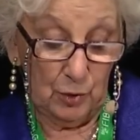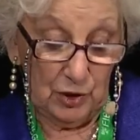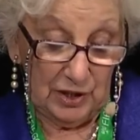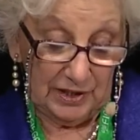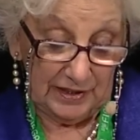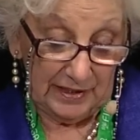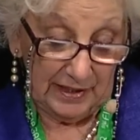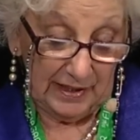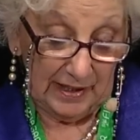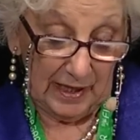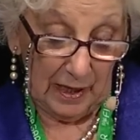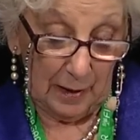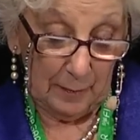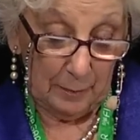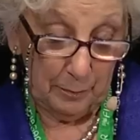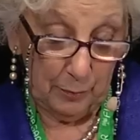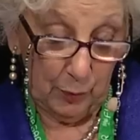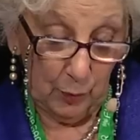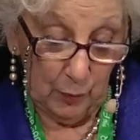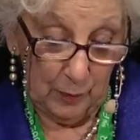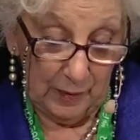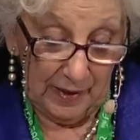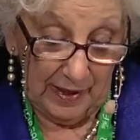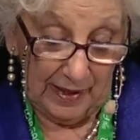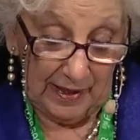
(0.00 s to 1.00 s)
However, it
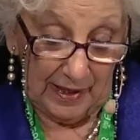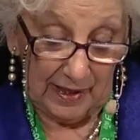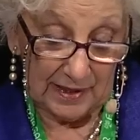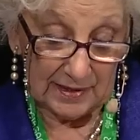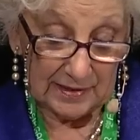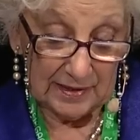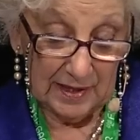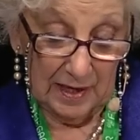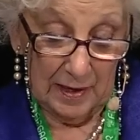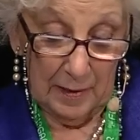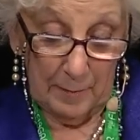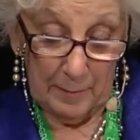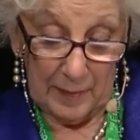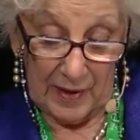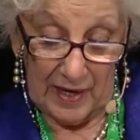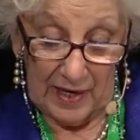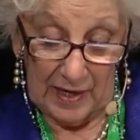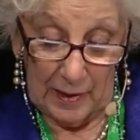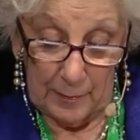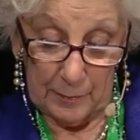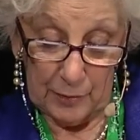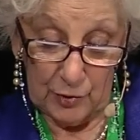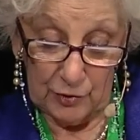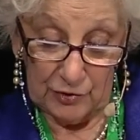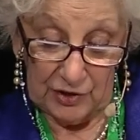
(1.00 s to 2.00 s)
is not possible to
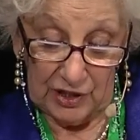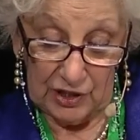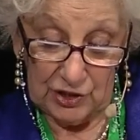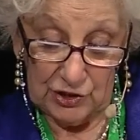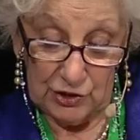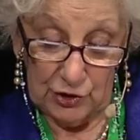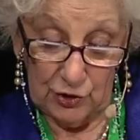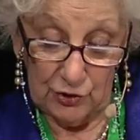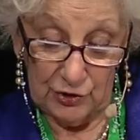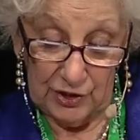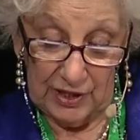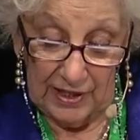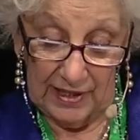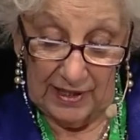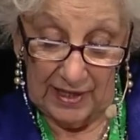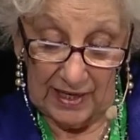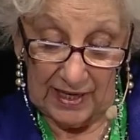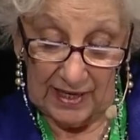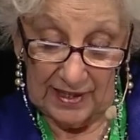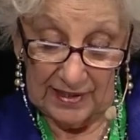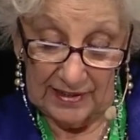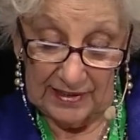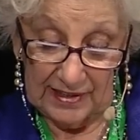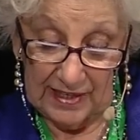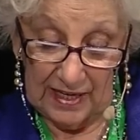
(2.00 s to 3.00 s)
think about
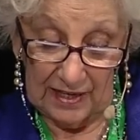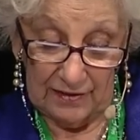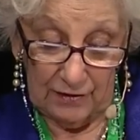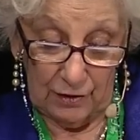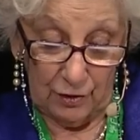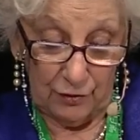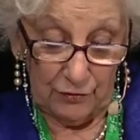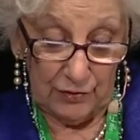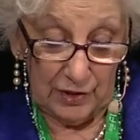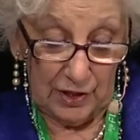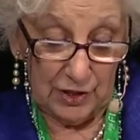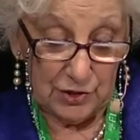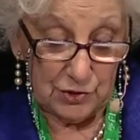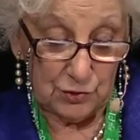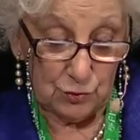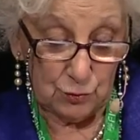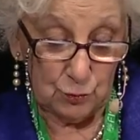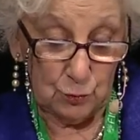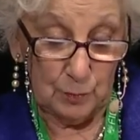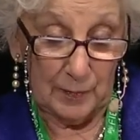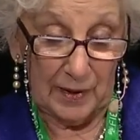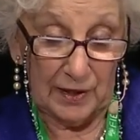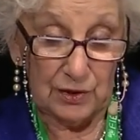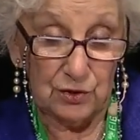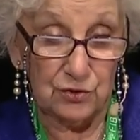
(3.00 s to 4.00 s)
public policies
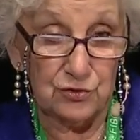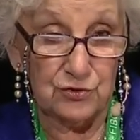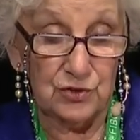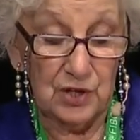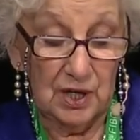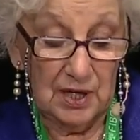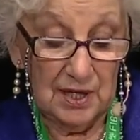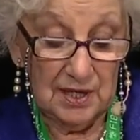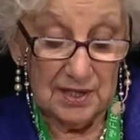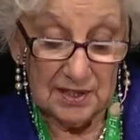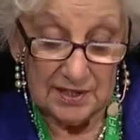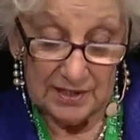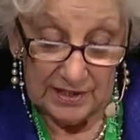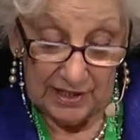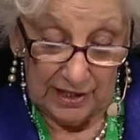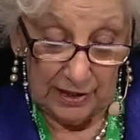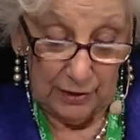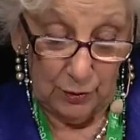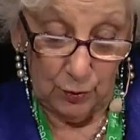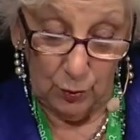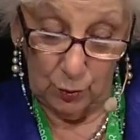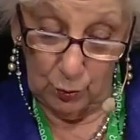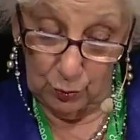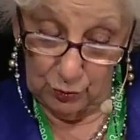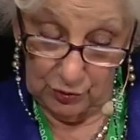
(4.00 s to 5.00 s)
ensuring
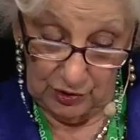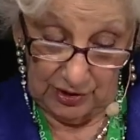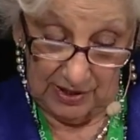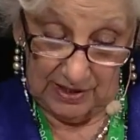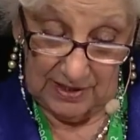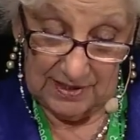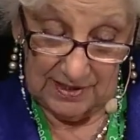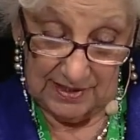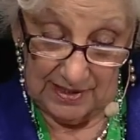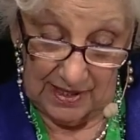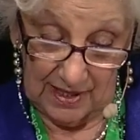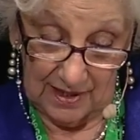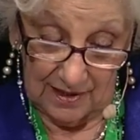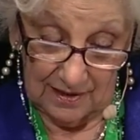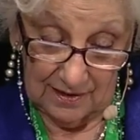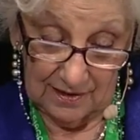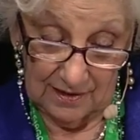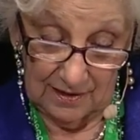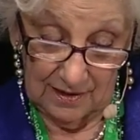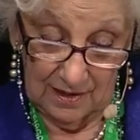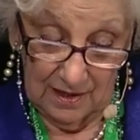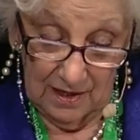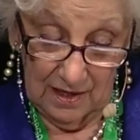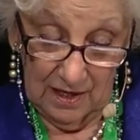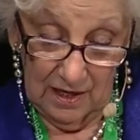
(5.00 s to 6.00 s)
and guaranteeing
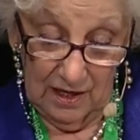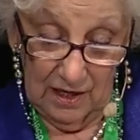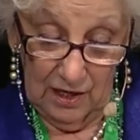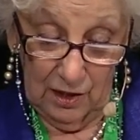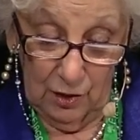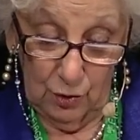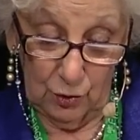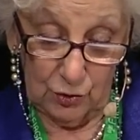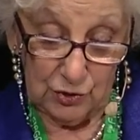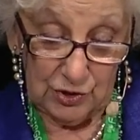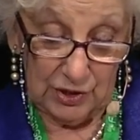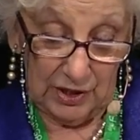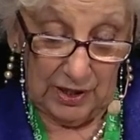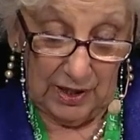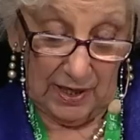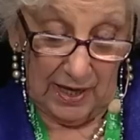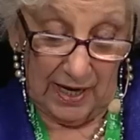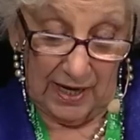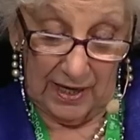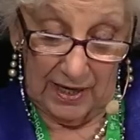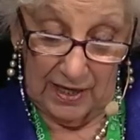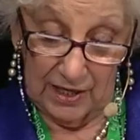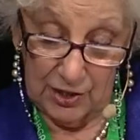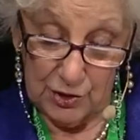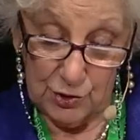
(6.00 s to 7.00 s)
human rights if there
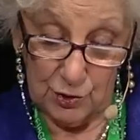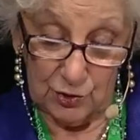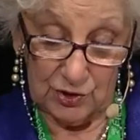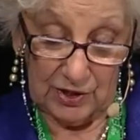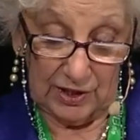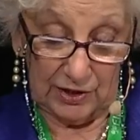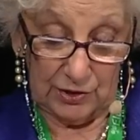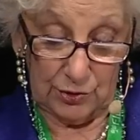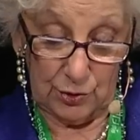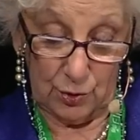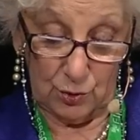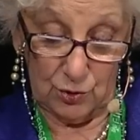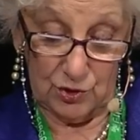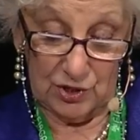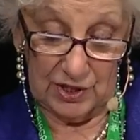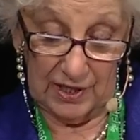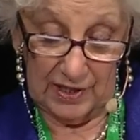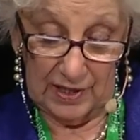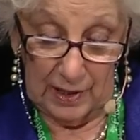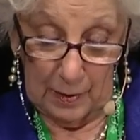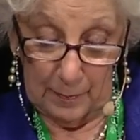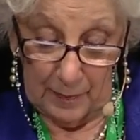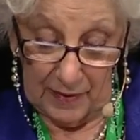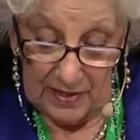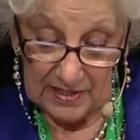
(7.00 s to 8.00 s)
is no justice
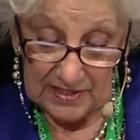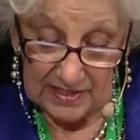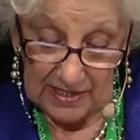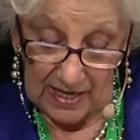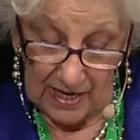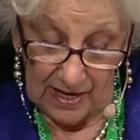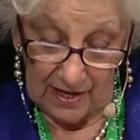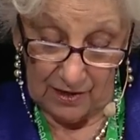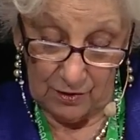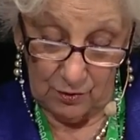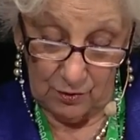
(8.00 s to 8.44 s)
in place.